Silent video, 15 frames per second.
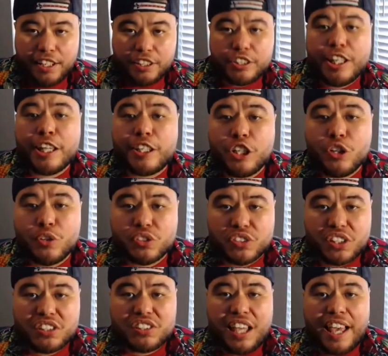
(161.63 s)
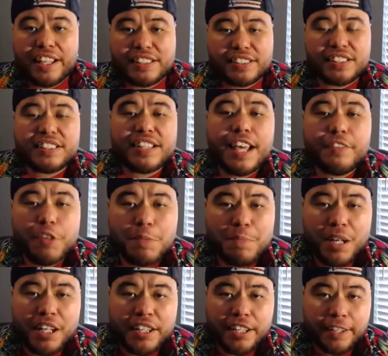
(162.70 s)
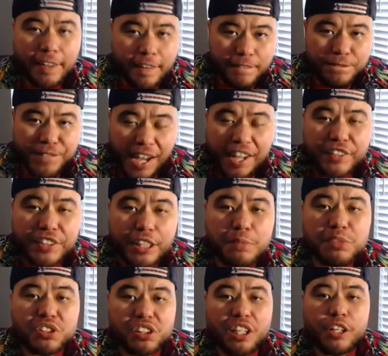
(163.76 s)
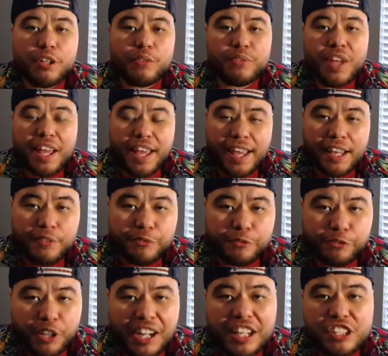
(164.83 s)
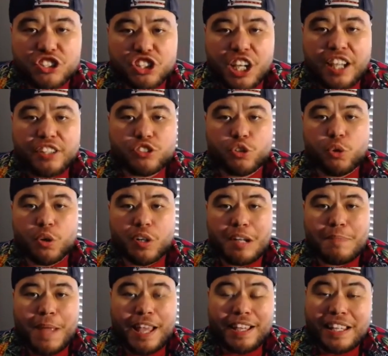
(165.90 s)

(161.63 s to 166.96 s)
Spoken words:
The Houston Texans, everybody, found themselves a franchise quarterback.